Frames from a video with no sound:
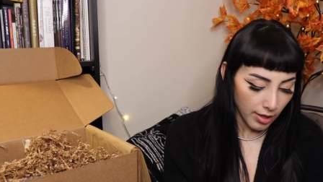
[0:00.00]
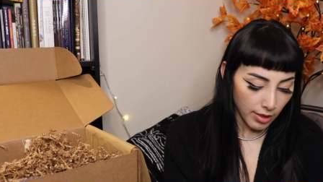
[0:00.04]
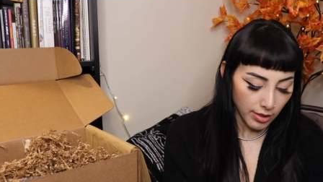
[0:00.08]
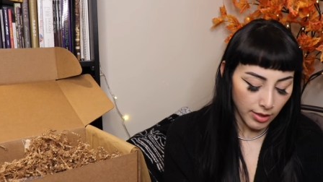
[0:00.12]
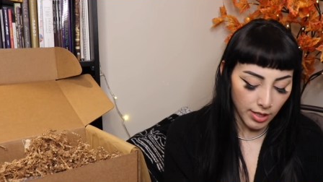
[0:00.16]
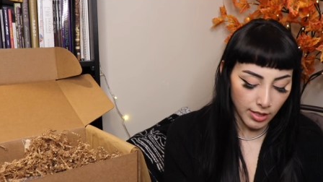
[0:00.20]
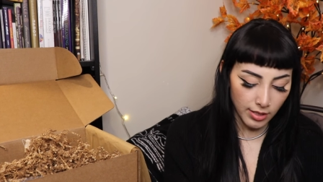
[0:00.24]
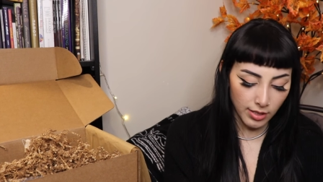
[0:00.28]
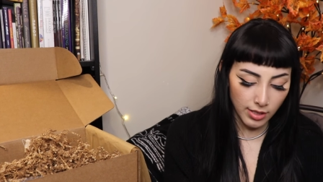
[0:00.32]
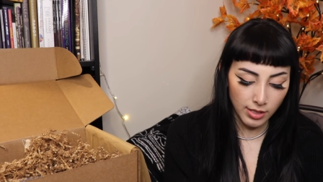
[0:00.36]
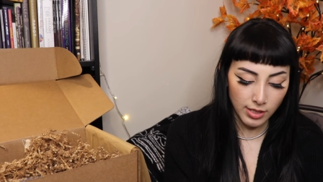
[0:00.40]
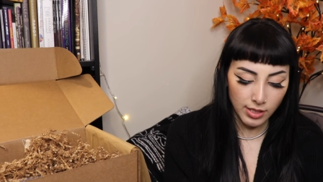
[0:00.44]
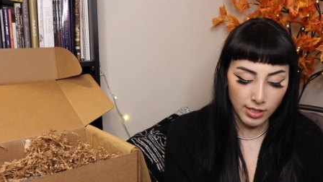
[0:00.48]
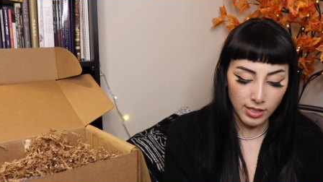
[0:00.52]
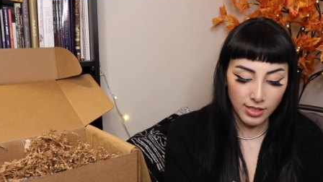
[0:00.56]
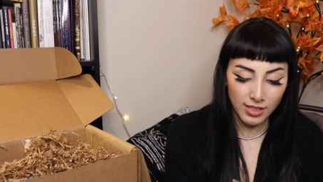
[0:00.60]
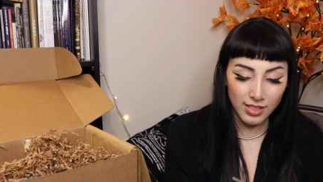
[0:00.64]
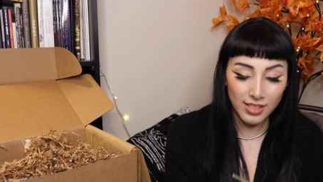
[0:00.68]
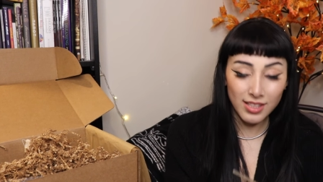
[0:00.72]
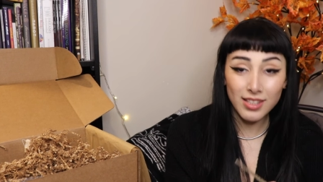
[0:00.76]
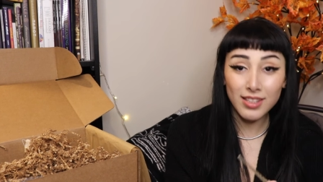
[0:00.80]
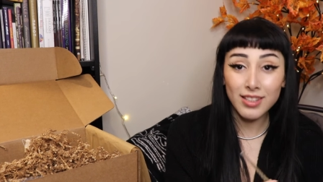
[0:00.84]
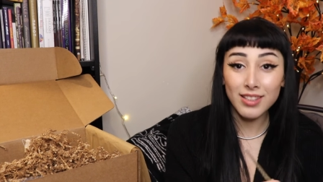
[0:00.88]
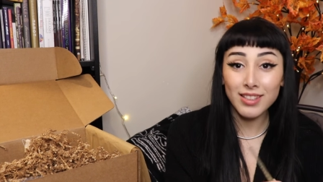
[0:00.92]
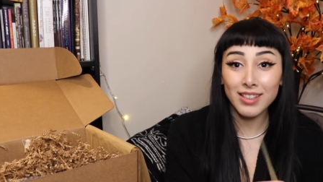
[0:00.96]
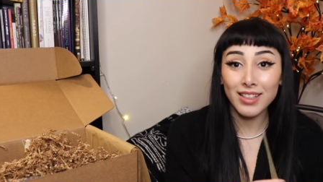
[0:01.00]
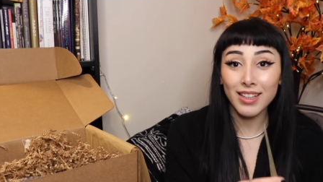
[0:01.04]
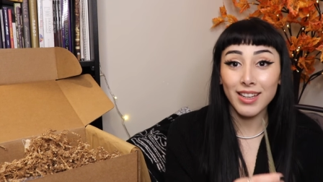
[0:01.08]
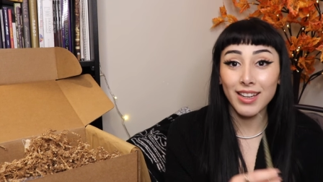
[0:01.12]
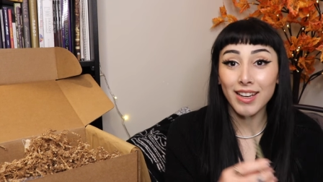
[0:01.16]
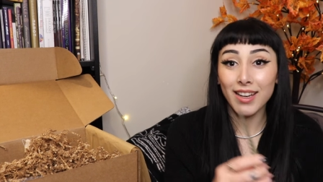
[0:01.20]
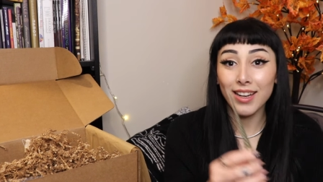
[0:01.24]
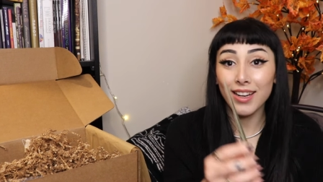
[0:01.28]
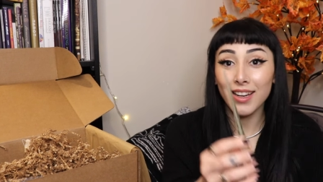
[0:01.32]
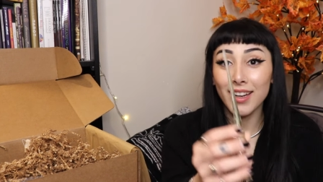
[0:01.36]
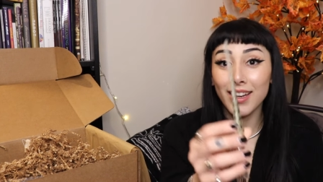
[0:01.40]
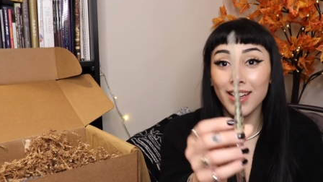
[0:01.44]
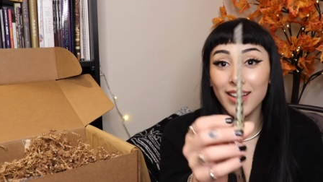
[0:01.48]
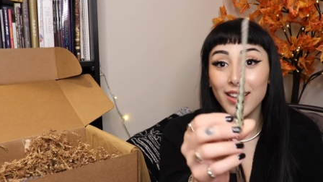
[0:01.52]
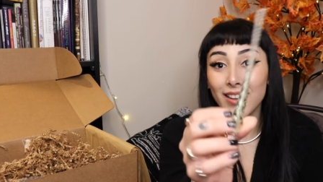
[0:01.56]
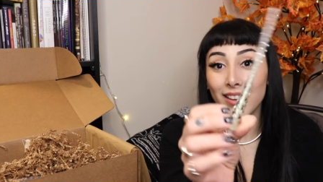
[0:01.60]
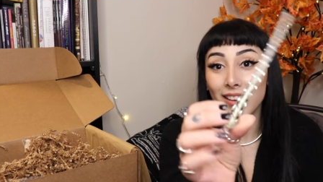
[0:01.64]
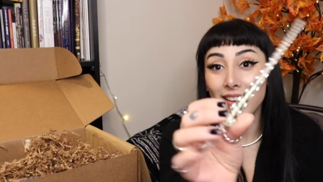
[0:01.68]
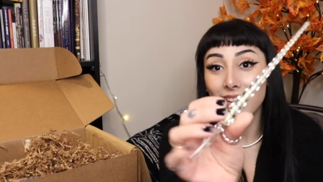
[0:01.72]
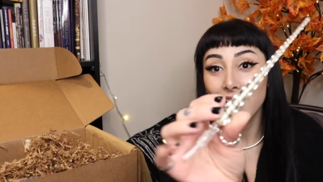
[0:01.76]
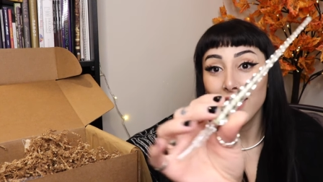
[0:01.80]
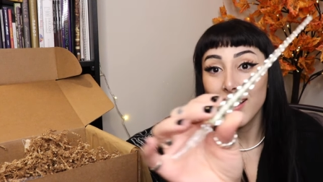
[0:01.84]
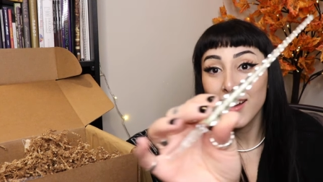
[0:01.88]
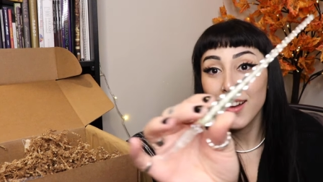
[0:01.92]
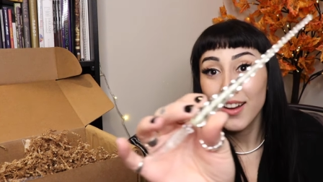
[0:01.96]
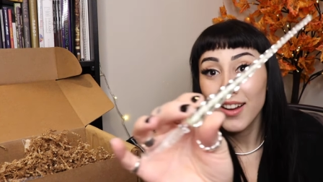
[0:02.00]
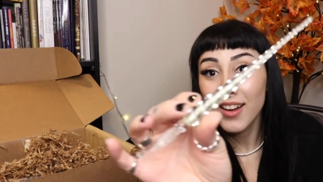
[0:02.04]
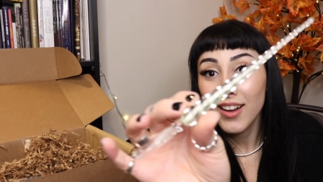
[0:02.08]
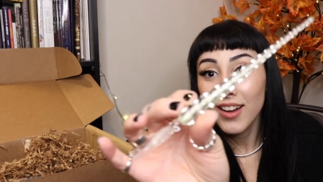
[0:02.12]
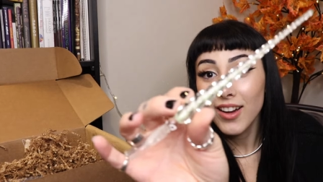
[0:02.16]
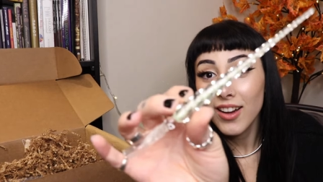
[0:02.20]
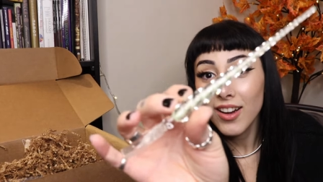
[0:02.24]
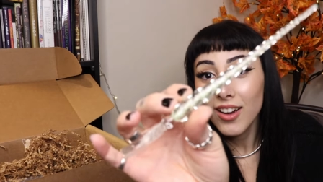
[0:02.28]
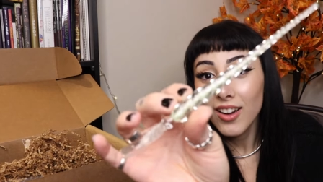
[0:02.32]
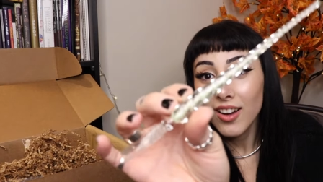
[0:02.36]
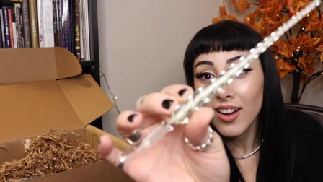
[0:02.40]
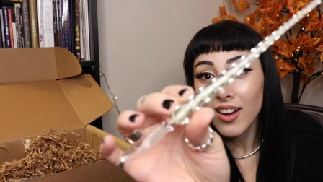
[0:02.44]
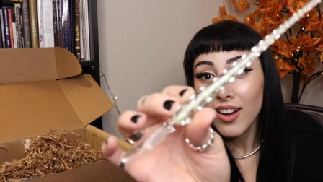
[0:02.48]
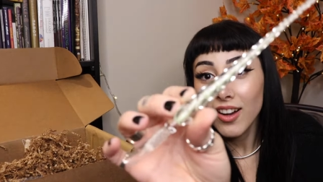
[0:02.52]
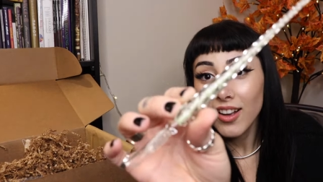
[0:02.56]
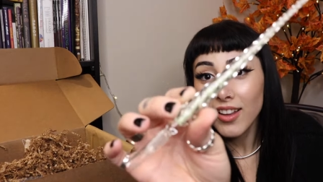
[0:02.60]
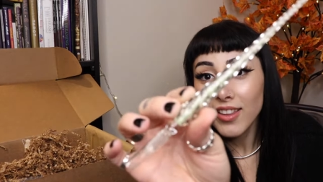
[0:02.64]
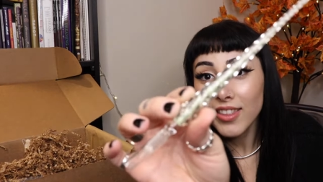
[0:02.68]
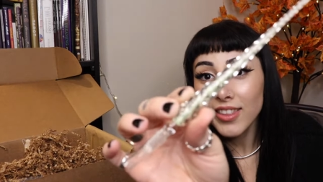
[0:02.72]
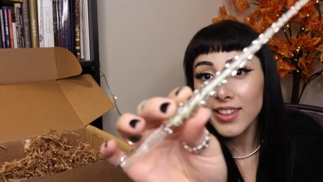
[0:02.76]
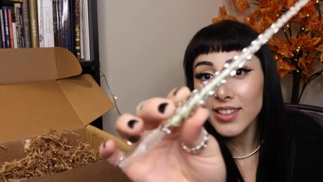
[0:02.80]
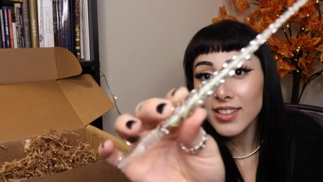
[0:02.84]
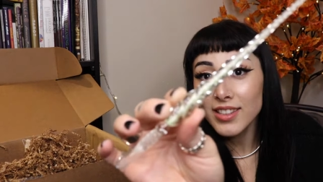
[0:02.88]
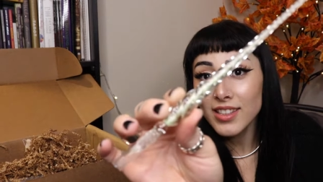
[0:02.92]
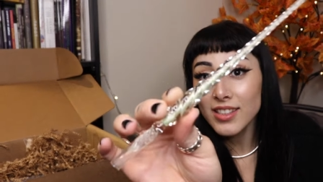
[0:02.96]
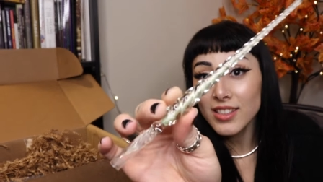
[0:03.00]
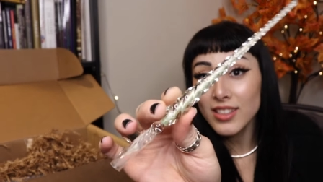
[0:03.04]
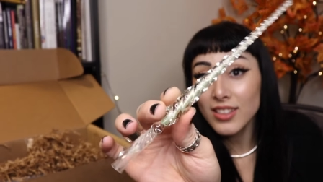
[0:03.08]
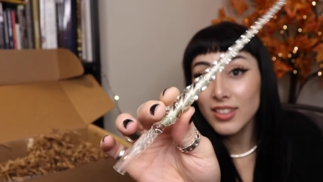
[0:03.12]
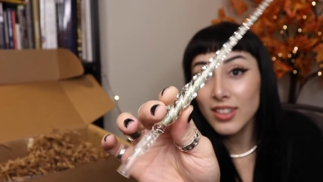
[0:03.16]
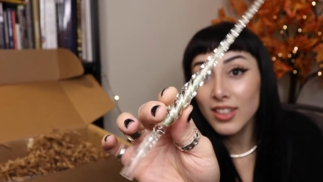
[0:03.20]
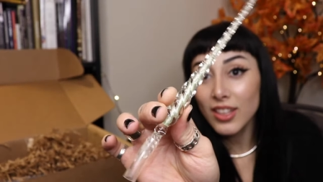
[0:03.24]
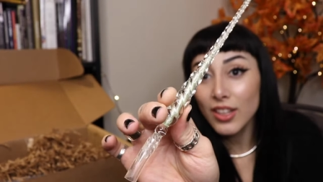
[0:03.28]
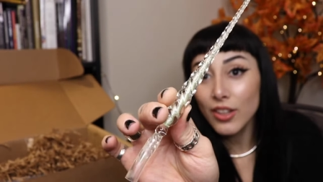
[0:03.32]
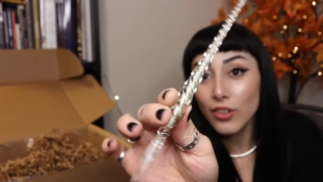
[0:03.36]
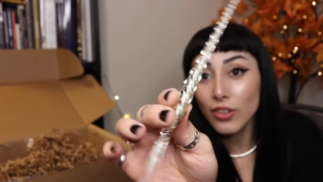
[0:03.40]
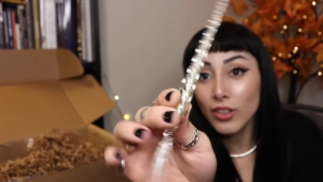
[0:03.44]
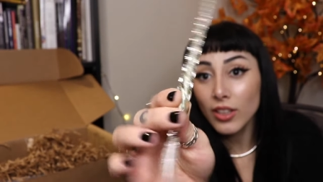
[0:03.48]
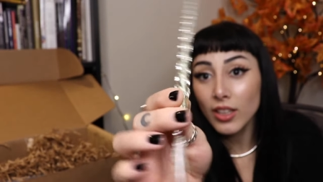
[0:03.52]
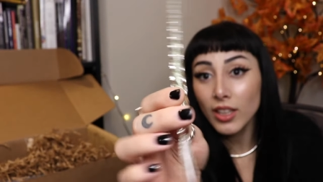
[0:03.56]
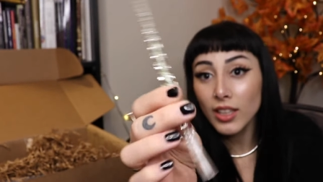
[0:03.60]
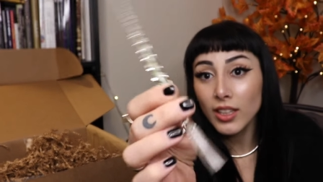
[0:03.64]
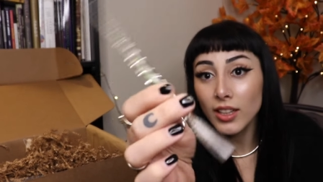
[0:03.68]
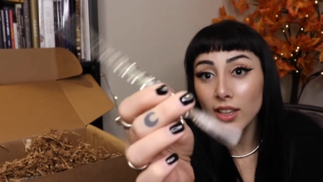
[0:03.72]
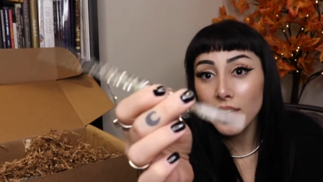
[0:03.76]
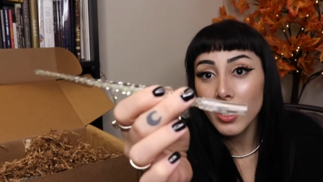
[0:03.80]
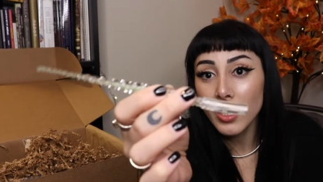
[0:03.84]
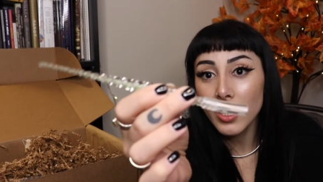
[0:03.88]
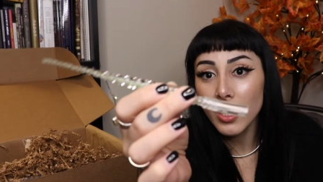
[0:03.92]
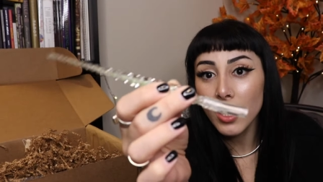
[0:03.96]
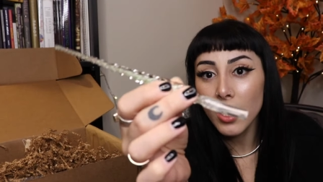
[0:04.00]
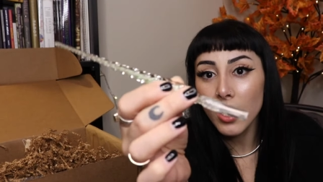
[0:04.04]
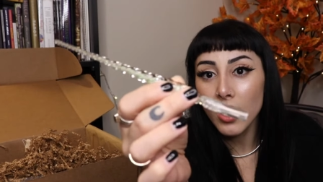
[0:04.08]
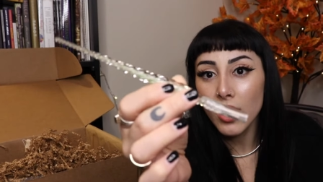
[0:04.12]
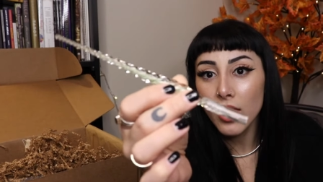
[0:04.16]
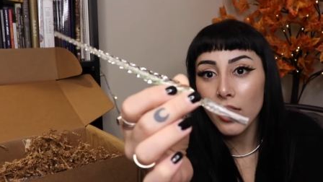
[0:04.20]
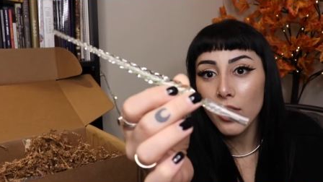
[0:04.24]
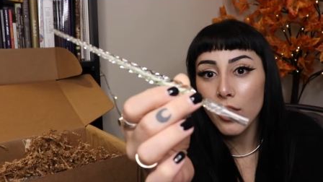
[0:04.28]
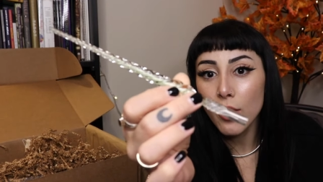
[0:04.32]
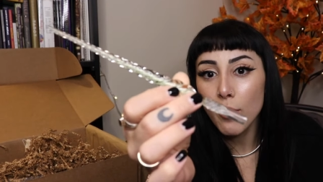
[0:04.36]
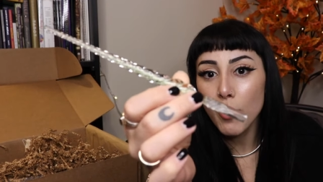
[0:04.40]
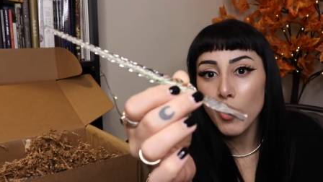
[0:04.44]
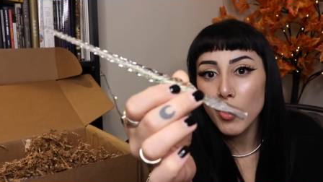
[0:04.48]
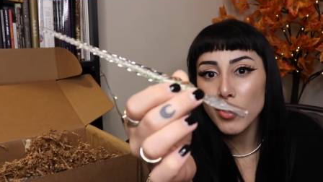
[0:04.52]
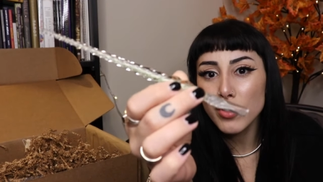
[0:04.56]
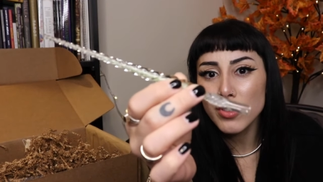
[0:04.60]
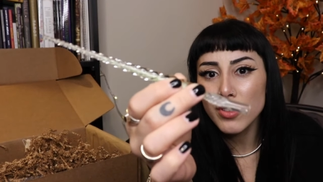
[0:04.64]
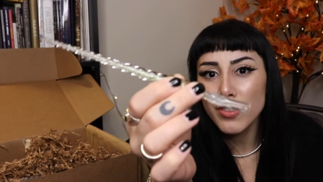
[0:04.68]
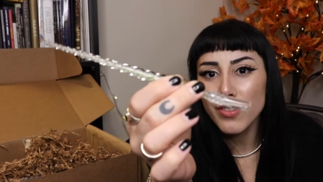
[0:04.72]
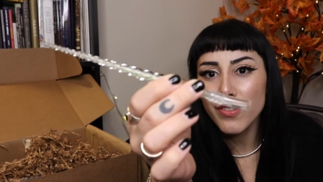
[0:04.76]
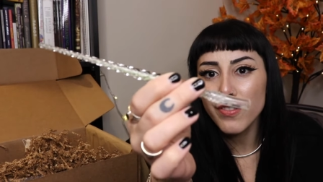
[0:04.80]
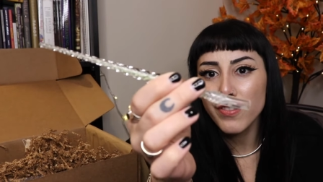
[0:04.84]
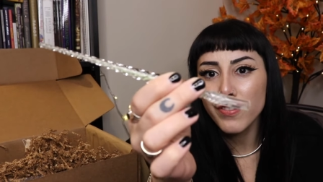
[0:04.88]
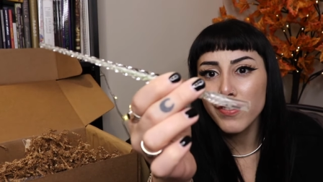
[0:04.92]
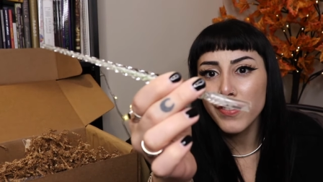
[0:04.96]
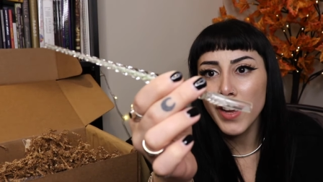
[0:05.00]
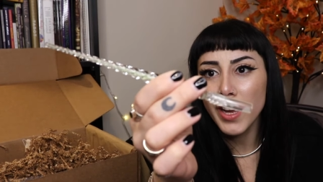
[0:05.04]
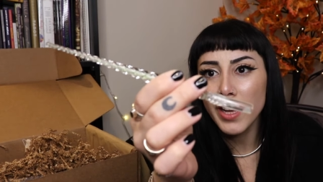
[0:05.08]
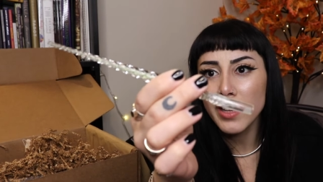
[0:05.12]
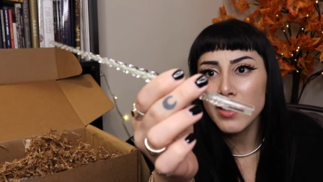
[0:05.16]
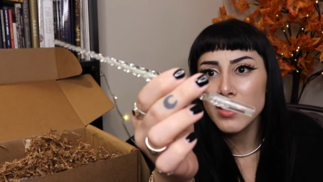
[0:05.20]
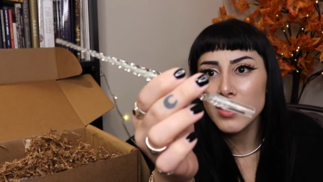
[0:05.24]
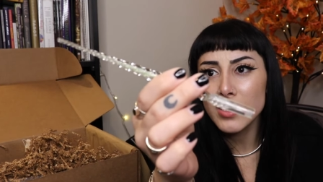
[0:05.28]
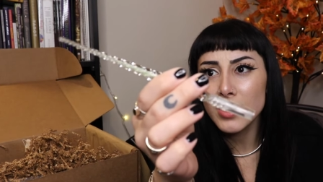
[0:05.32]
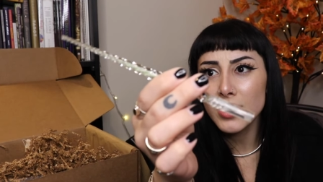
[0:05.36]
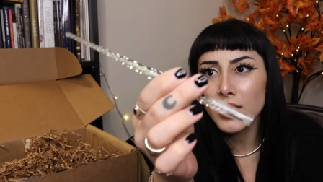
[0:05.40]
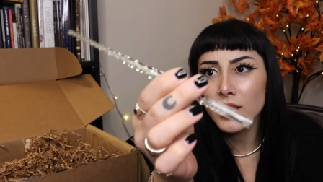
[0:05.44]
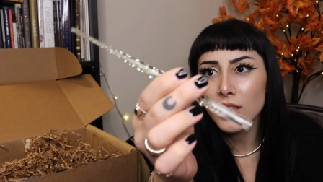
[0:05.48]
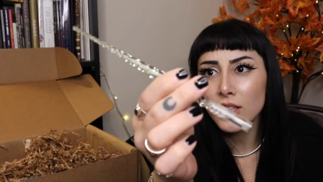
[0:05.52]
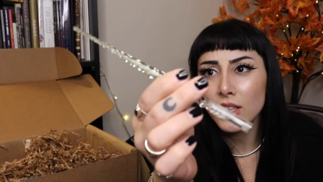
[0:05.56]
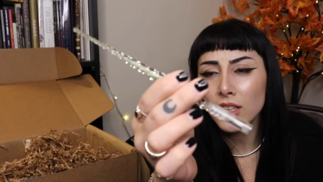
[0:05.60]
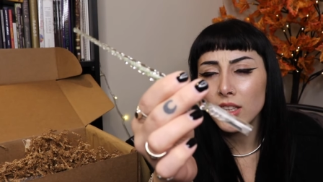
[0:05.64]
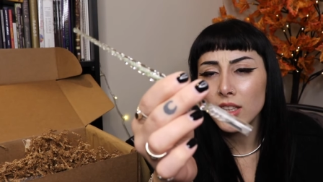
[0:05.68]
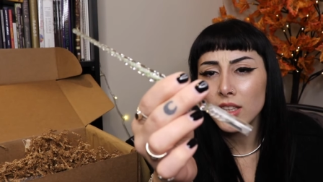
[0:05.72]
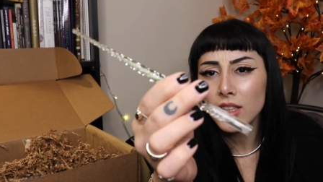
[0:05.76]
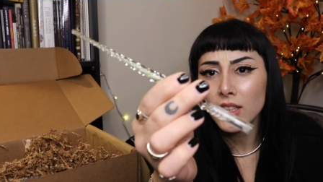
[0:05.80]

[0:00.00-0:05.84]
This is insane. This is literally like the most fancy